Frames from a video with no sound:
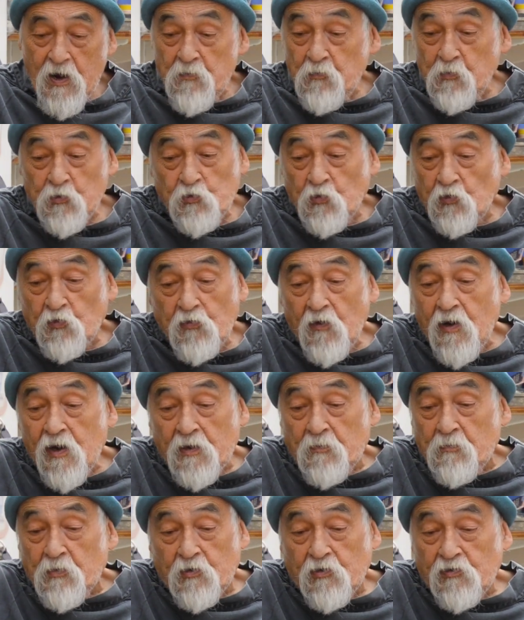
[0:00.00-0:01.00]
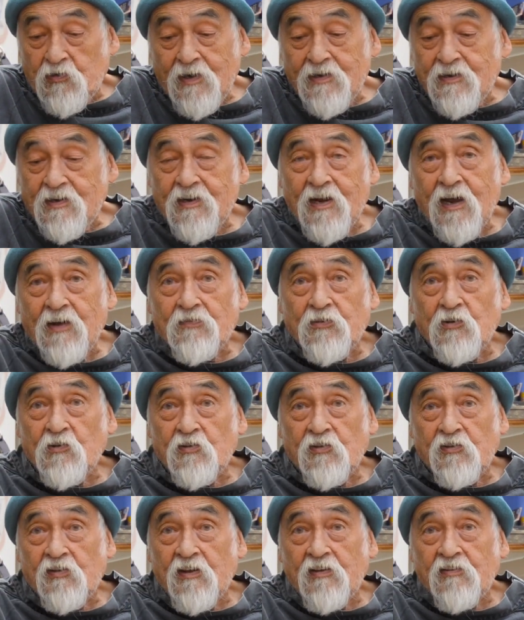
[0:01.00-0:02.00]
which was fine because I didn't have
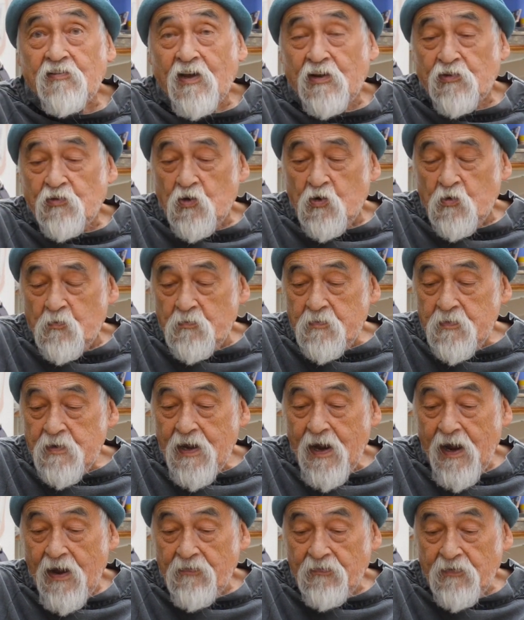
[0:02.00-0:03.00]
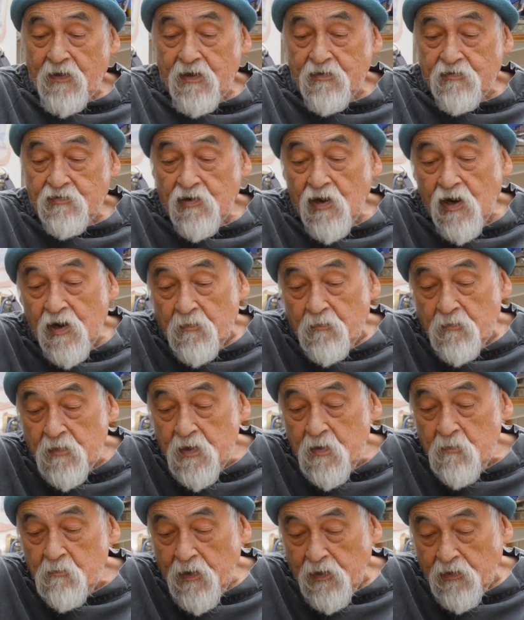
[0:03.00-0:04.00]
those things at home at that time,
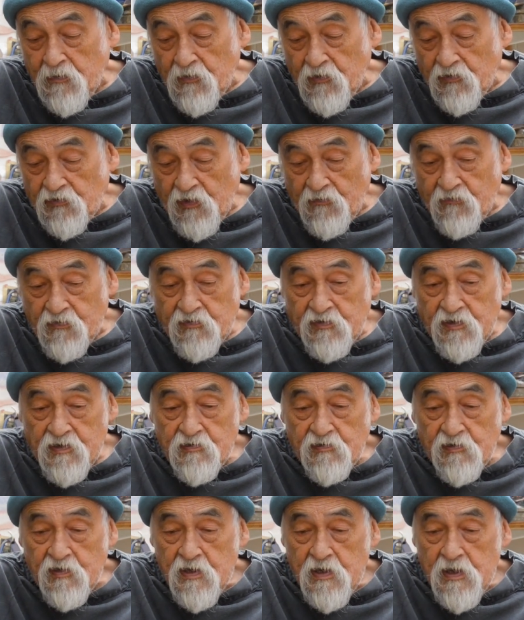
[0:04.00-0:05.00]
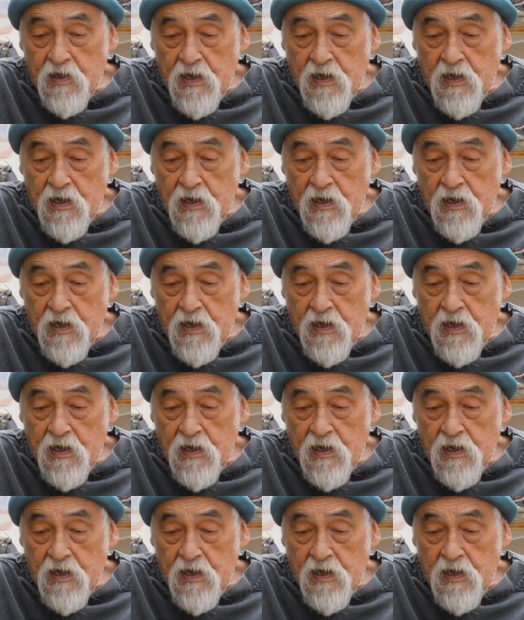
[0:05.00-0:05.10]
back in the 70s.